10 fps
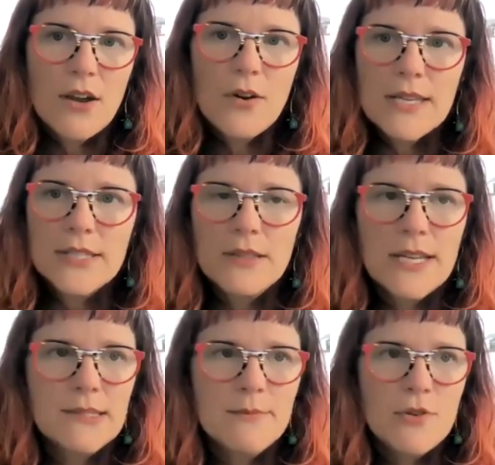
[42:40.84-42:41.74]
Okay, so
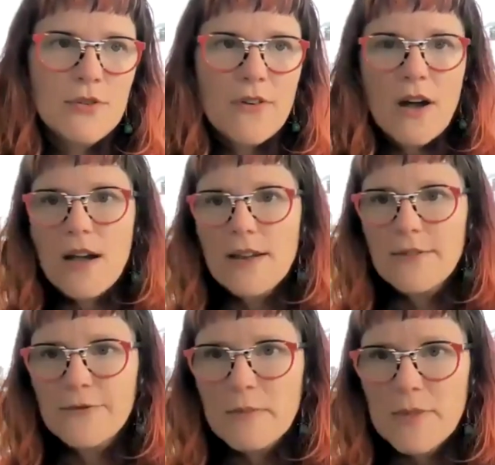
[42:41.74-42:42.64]
let's move on
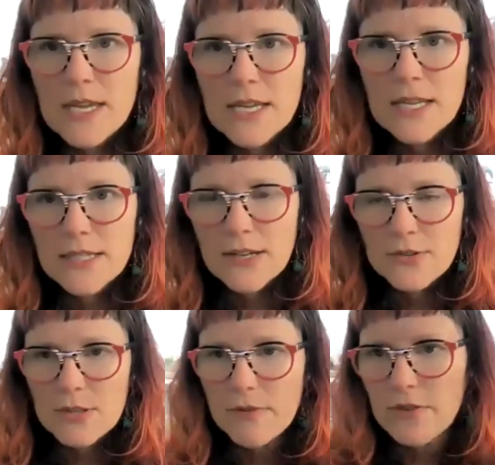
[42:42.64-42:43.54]
from this. I know
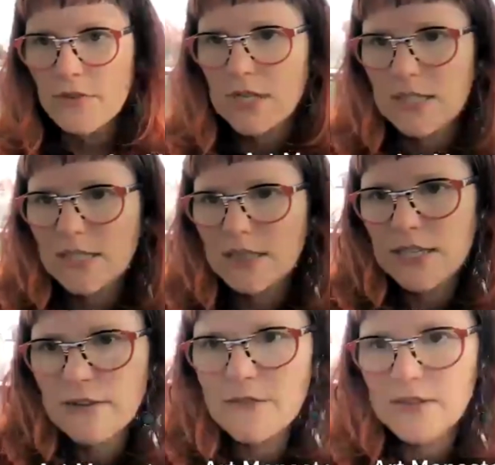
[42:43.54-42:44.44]
some of you need to
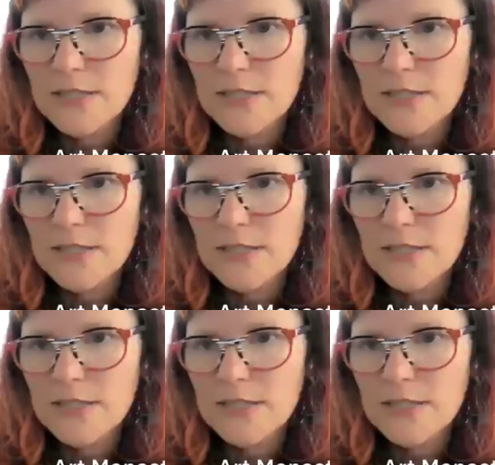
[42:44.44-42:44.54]
leave at the